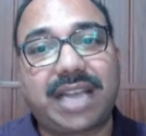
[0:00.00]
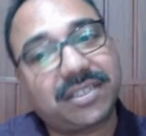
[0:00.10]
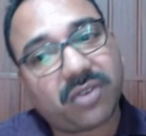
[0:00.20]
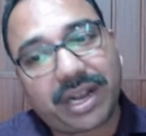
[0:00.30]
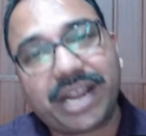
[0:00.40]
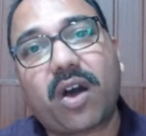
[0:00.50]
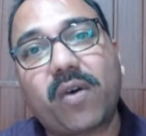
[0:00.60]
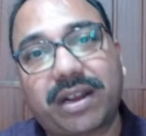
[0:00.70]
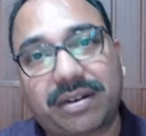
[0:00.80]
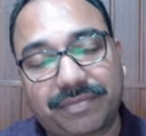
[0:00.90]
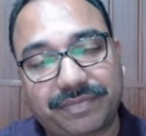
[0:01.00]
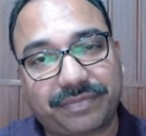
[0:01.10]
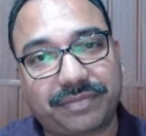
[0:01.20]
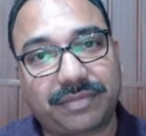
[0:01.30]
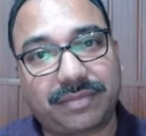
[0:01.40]
That is already over.
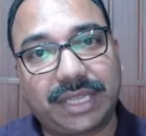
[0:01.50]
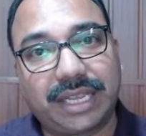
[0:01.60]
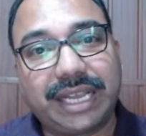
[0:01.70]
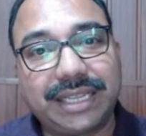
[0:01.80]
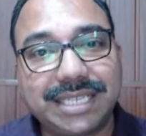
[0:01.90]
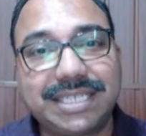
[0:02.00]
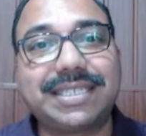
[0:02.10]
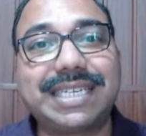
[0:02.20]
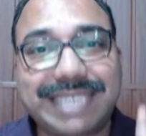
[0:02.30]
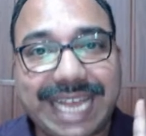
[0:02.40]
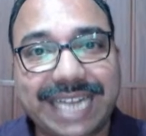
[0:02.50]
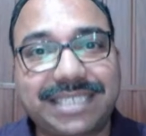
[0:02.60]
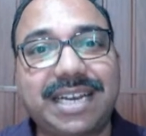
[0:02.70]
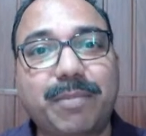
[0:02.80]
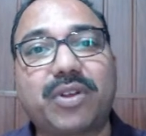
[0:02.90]
This is a
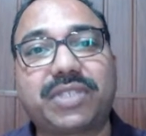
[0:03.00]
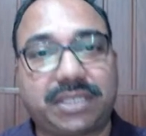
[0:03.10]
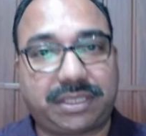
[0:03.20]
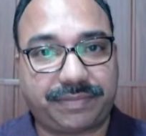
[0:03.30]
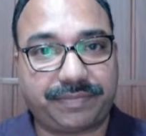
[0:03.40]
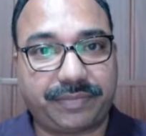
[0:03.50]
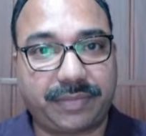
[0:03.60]
selection process.